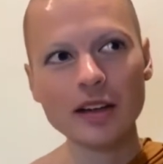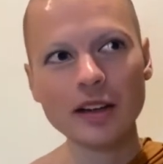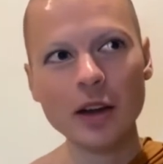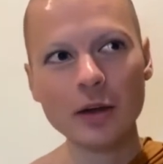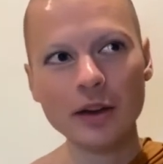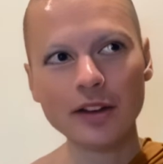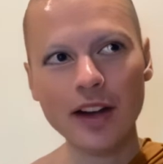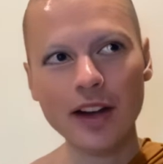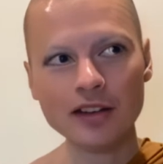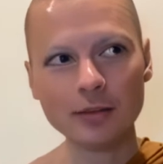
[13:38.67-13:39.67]
you know this
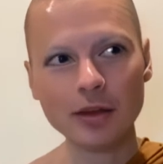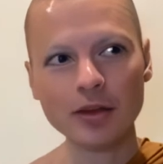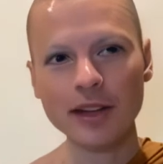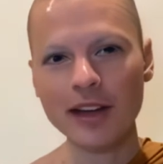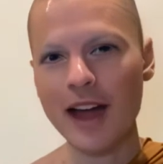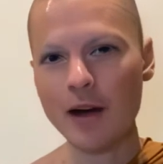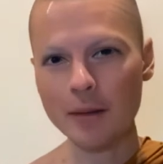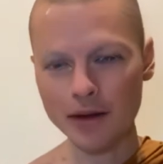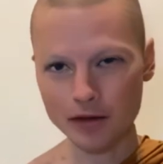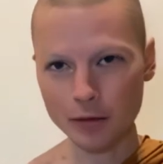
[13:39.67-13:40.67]
tension between how
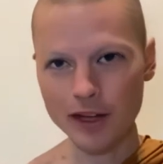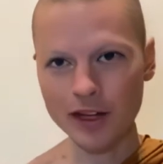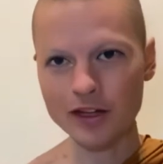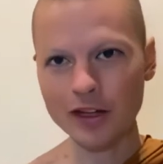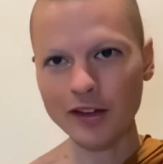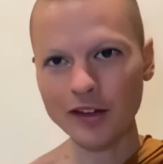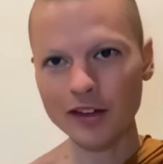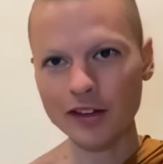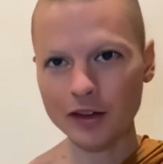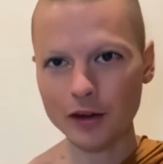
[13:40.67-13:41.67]
much we
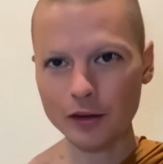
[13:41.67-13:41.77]
adjust